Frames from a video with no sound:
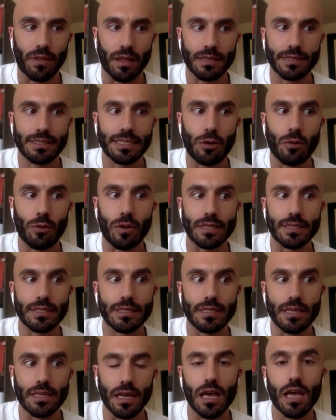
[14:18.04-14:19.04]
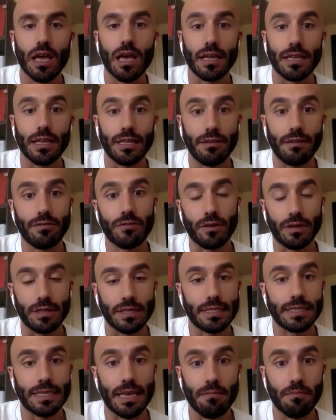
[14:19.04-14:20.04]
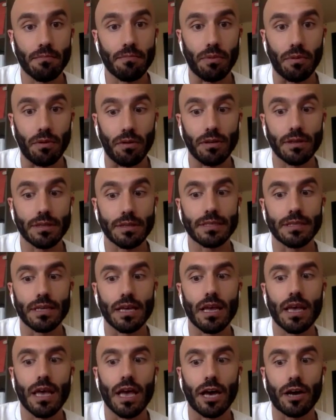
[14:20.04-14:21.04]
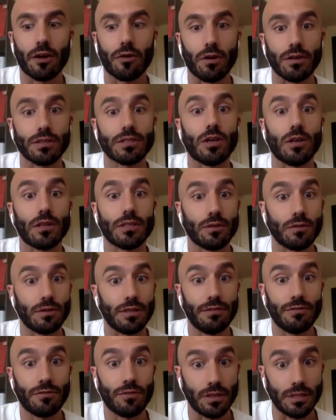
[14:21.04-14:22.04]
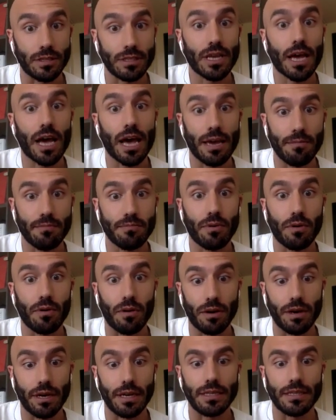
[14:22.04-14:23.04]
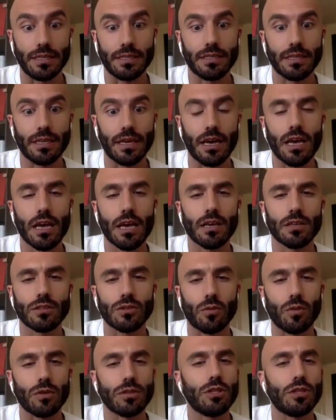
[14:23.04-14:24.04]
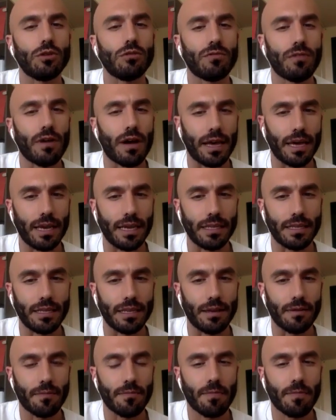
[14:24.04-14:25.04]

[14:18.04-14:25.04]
sequence different samples across also different time points. So what did you find?